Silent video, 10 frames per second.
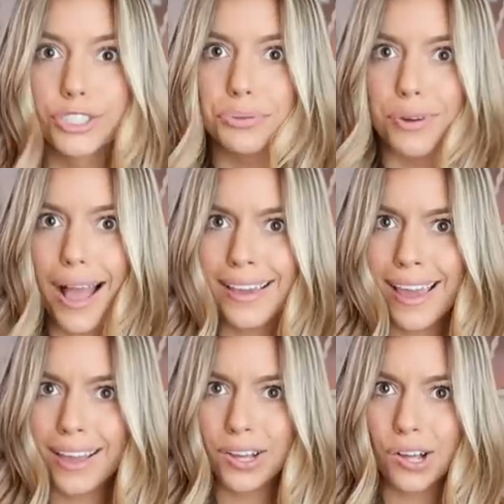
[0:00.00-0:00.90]

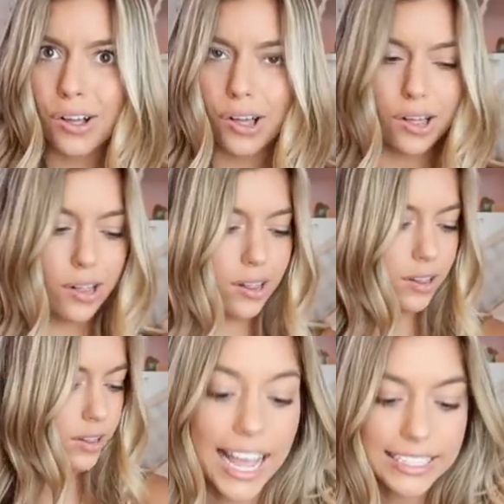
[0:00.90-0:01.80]
Triangle.
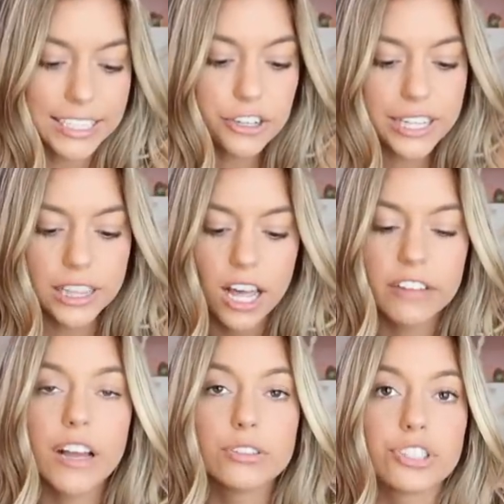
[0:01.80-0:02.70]
I literally
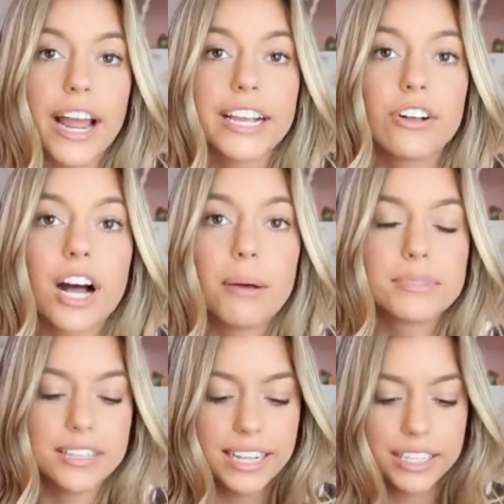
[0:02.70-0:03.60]
love how Triangle
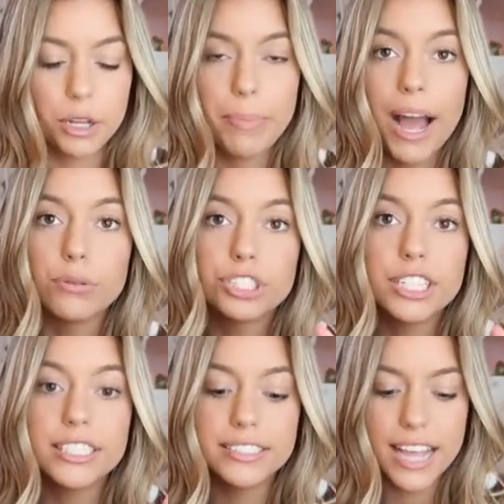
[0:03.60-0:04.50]
comes in like little
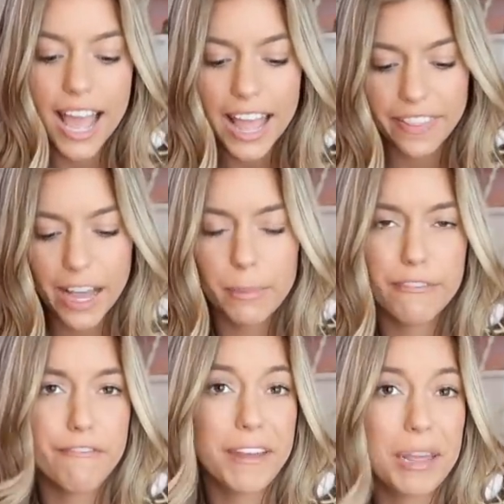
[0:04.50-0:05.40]
pouches. They come
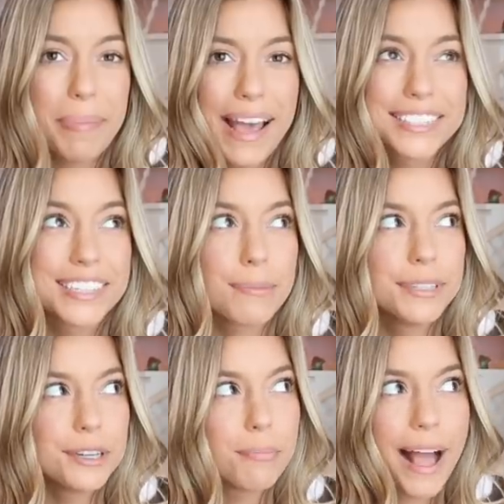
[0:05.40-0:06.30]
in fanny packs, they come
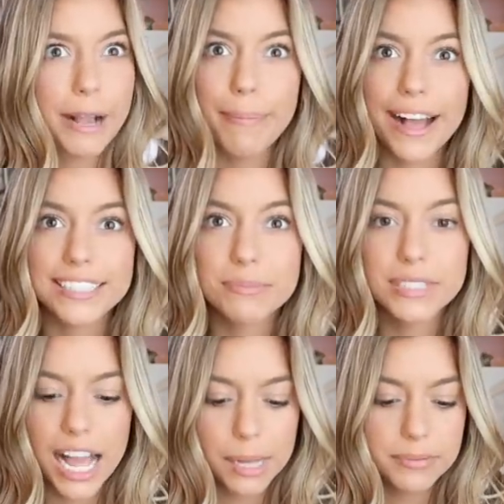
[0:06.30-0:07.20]
in little backpacks
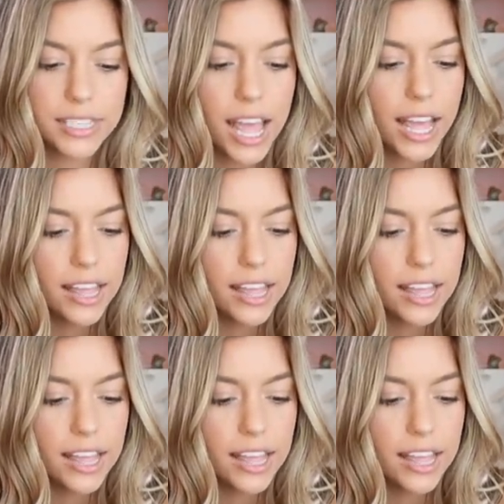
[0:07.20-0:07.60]
sometimes.